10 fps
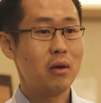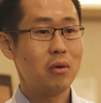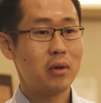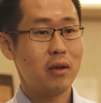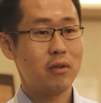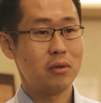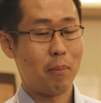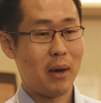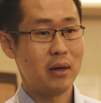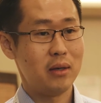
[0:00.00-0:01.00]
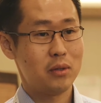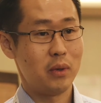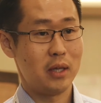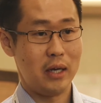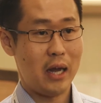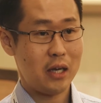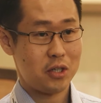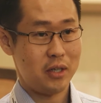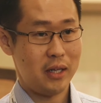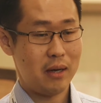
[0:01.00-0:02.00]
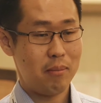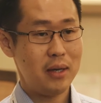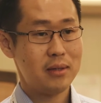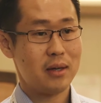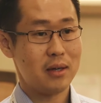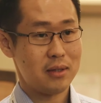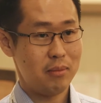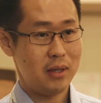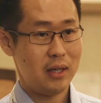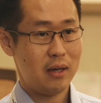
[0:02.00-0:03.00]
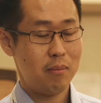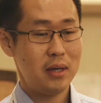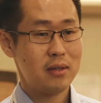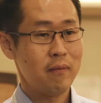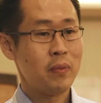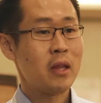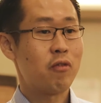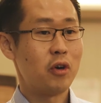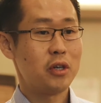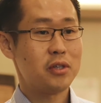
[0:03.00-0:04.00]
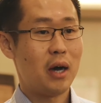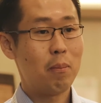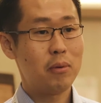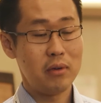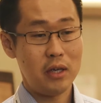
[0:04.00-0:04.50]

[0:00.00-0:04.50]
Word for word: are looking to partners with a large database, customer database, for example,